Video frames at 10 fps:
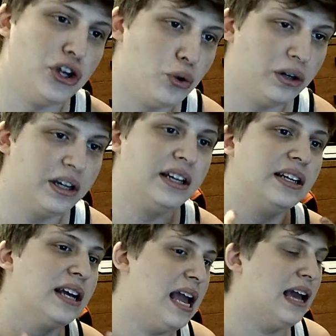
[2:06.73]

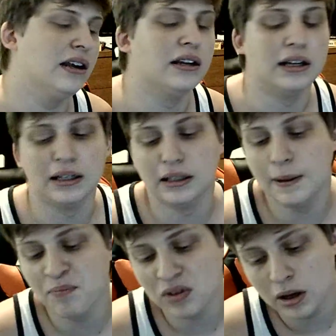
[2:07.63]
Yugi, and
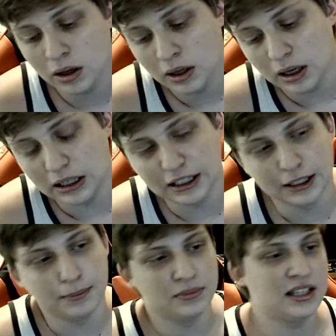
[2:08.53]

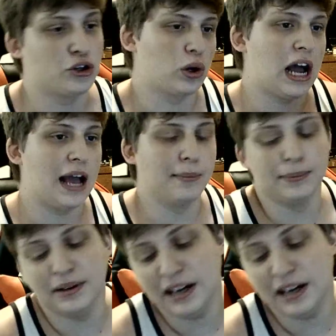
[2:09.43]
Seto Kaiba. But